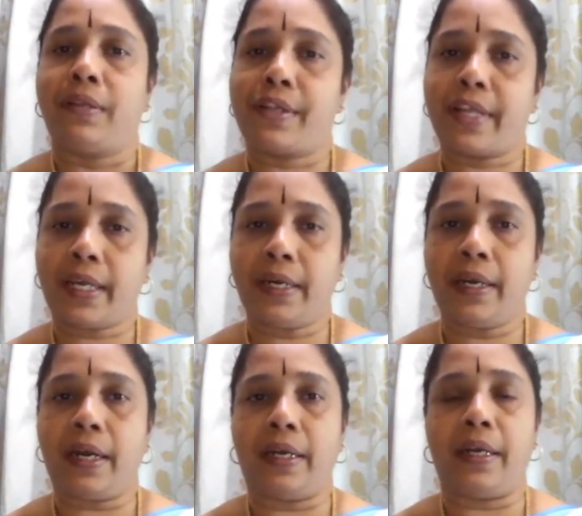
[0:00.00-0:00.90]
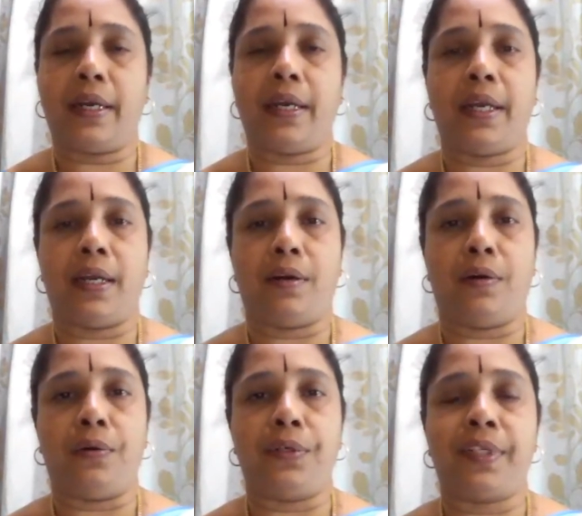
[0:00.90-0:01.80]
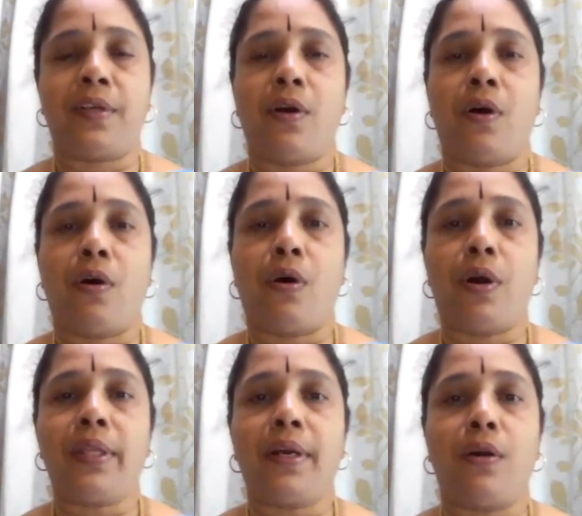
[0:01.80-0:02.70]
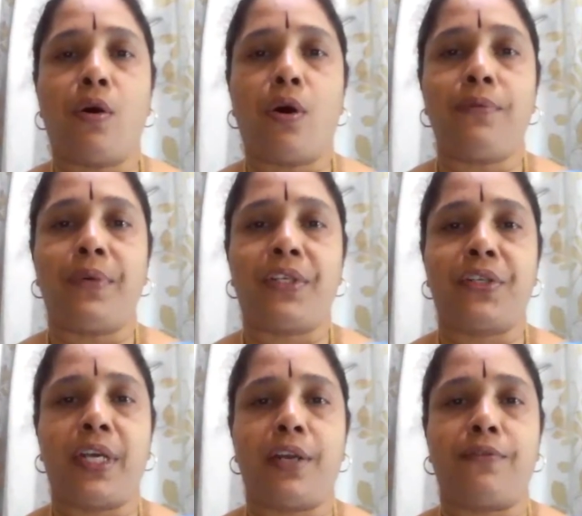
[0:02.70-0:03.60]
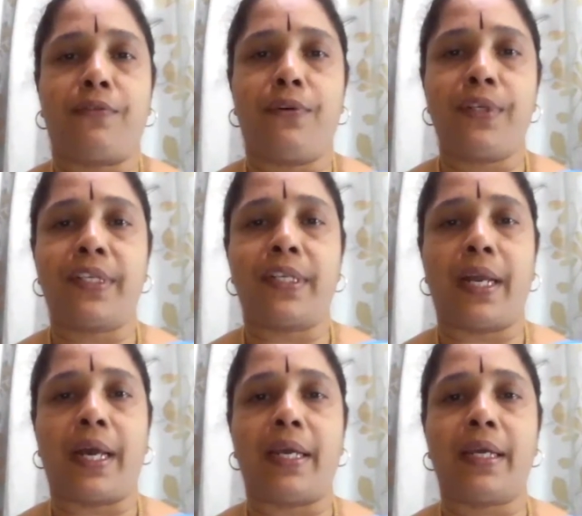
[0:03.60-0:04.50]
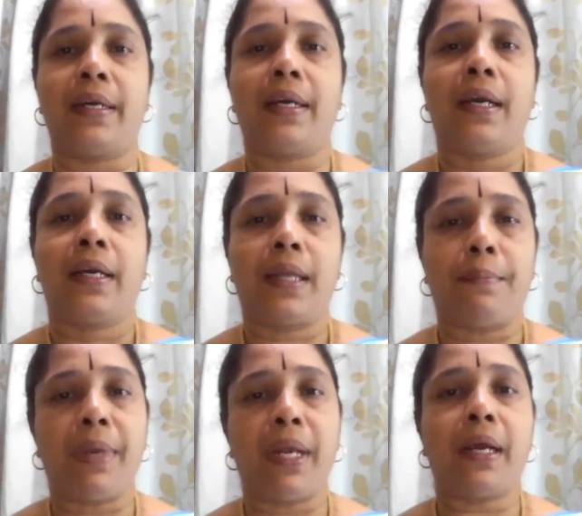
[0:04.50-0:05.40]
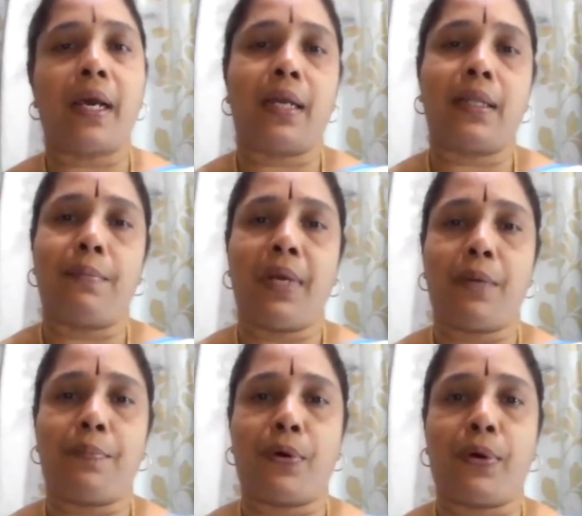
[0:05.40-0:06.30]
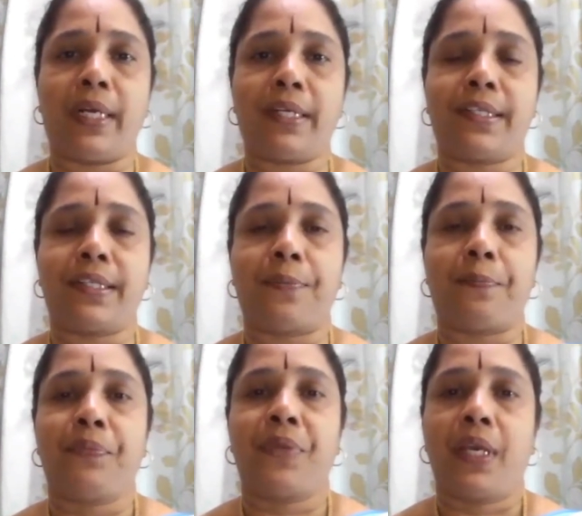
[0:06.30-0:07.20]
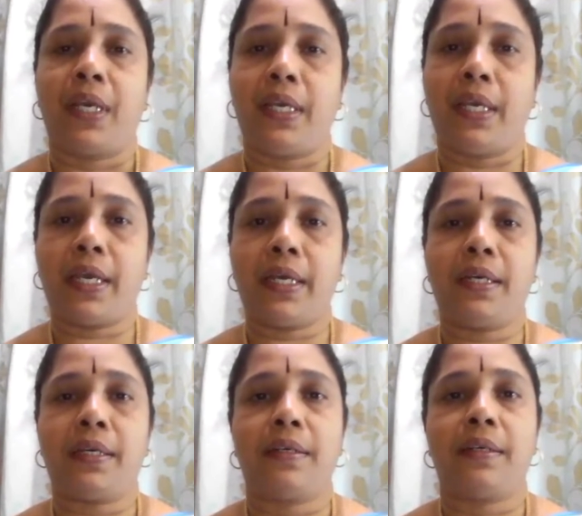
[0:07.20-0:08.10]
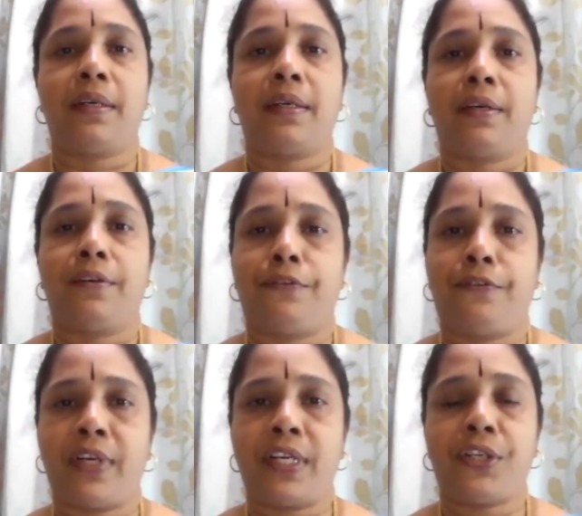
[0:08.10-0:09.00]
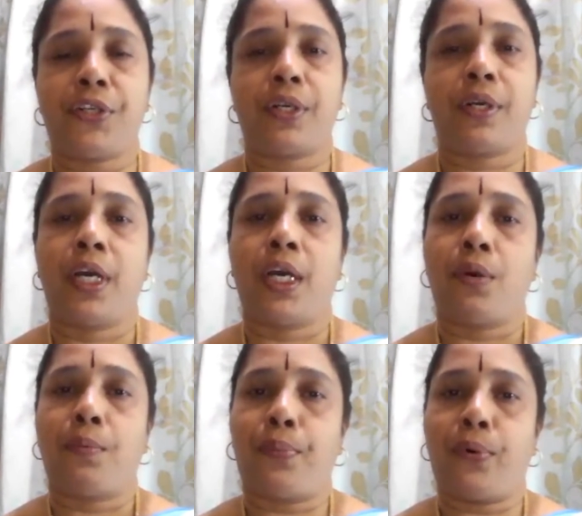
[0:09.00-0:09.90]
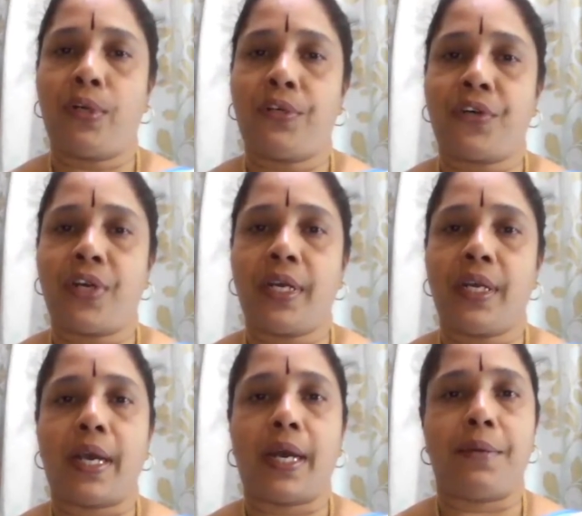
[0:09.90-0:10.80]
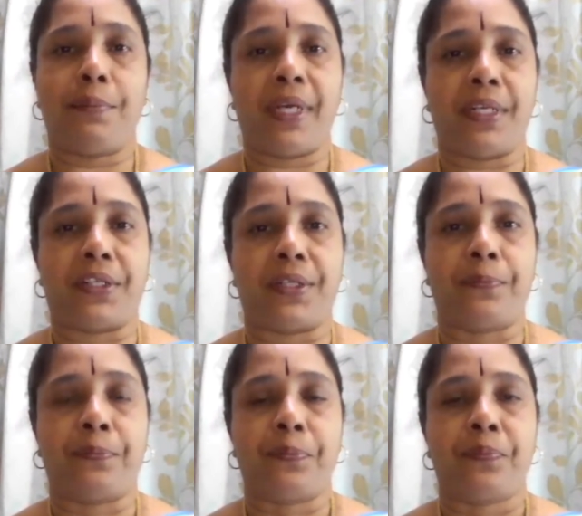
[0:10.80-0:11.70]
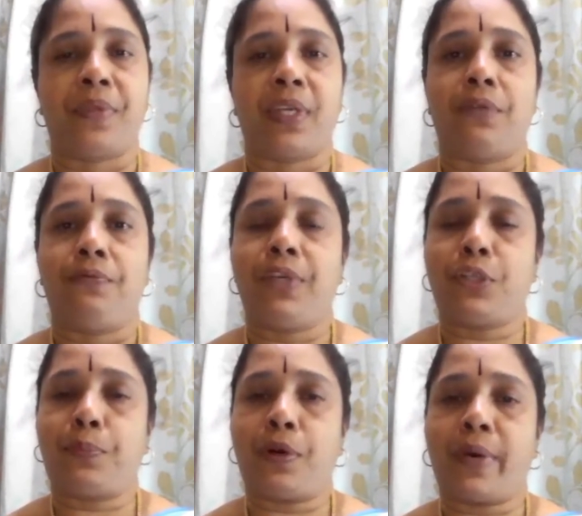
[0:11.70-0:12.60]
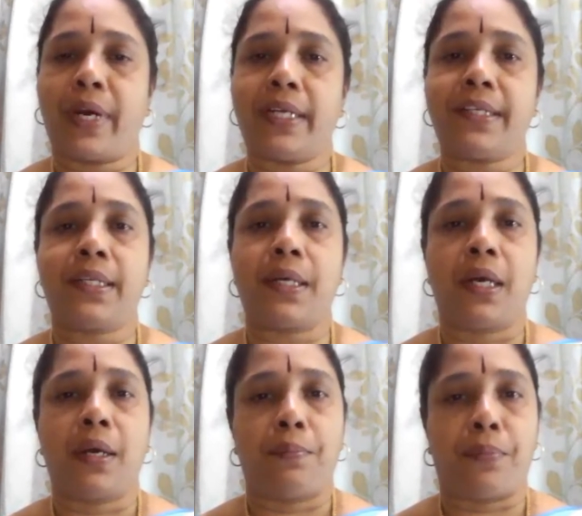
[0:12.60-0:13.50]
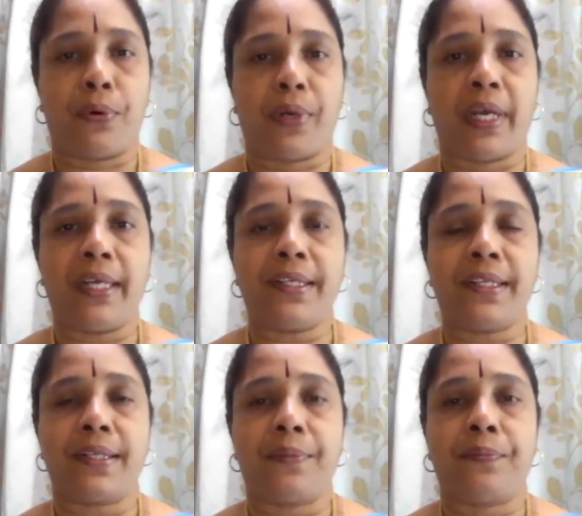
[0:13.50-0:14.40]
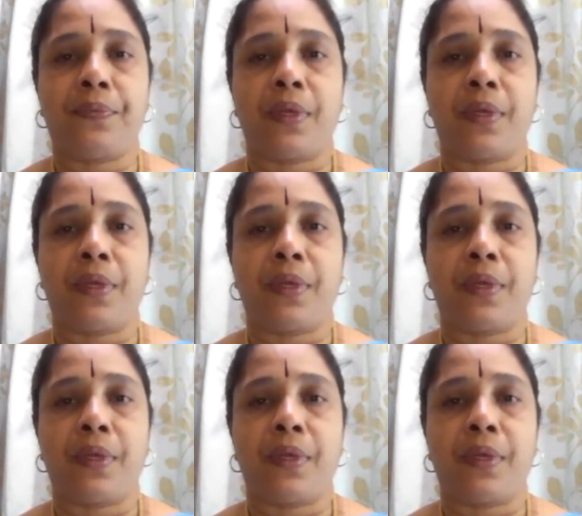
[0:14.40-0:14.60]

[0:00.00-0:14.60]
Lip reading: The second category includes all the non-vegetarian foods like the milk and the milk products, egg, fish, poultry, and meat, which provides proteins.